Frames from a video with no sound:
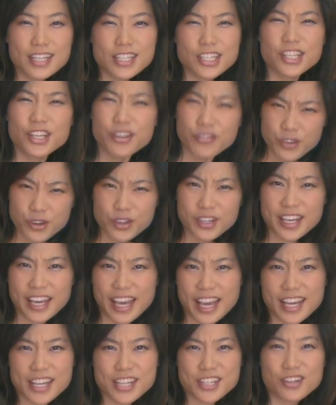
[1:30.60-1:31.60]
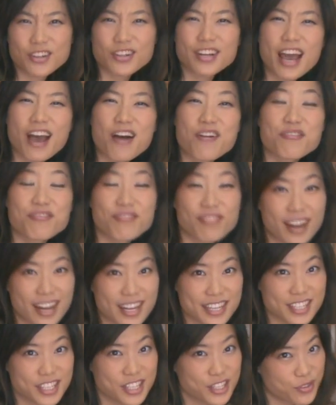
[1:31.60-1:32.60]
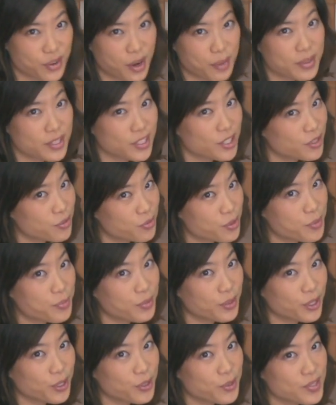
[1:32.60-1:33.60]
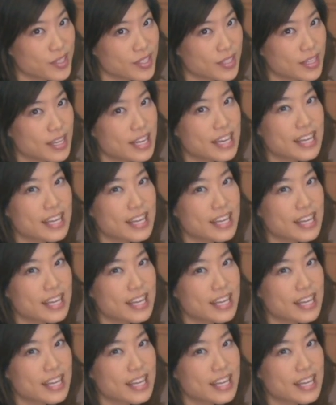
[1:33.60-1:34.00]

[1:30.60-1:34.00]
To give you a gauge on how fast these rabbits can reproduce,